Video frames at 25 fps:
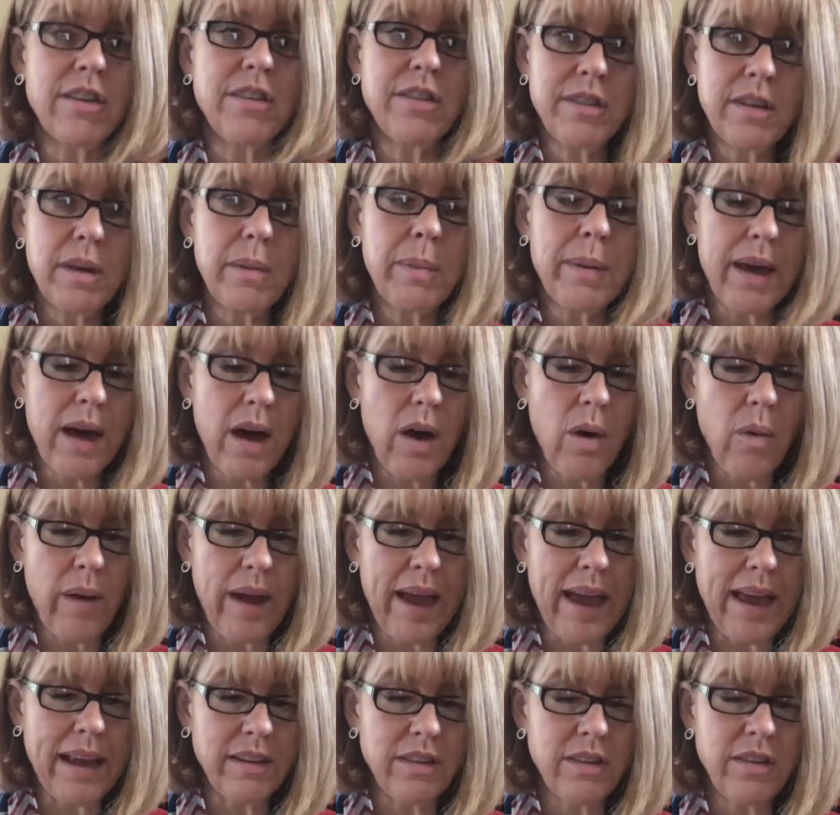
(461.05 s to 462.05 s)
She'll be all
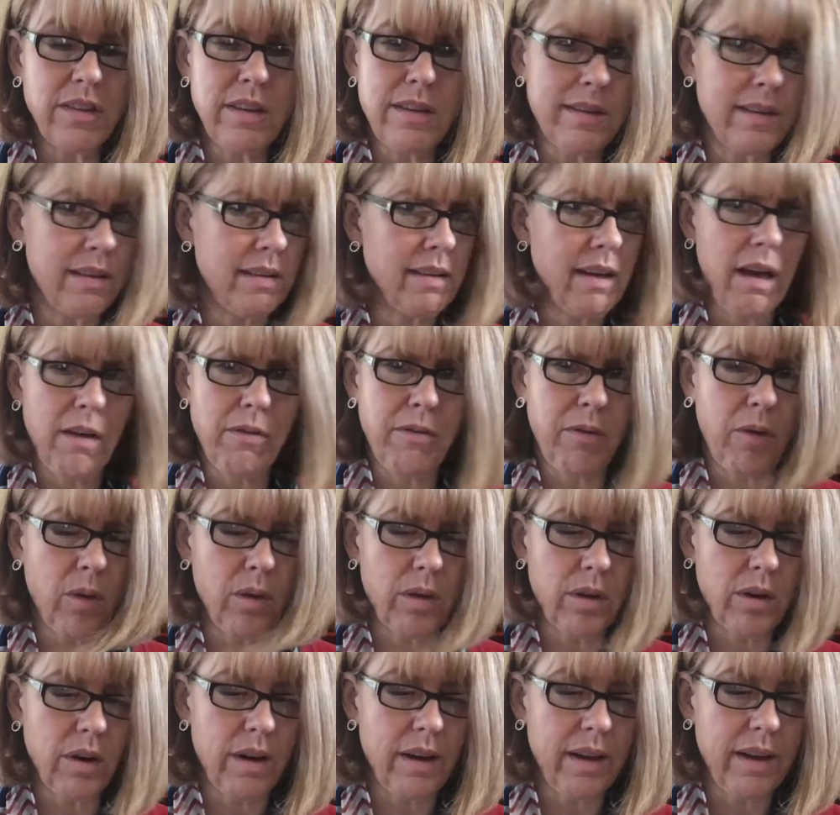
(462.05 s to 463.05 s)
right. She's a tough
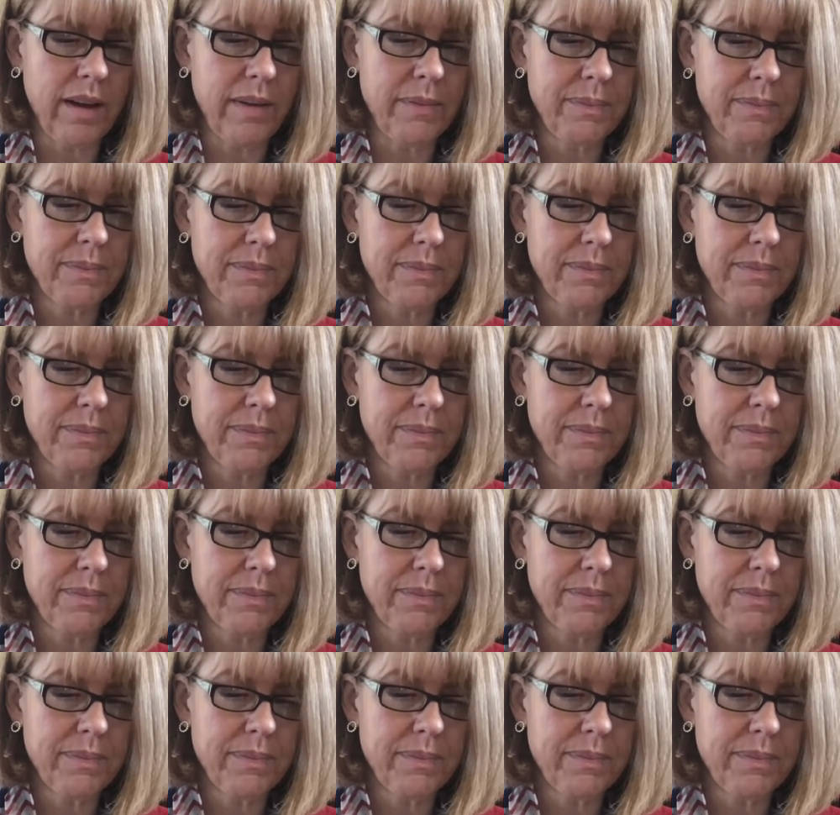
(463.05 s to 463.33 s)
old girl.